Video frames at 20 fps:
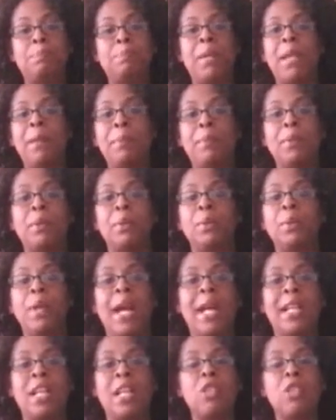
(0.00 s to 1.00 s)
people
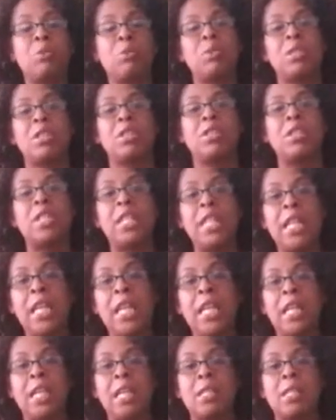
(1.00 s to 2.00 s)
who have issues in their
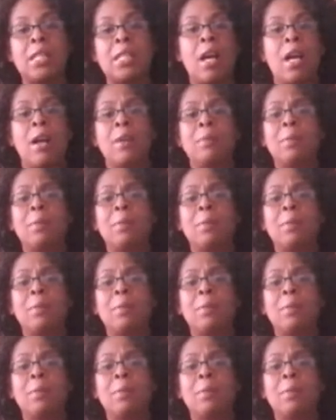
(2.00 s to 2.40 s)
teens,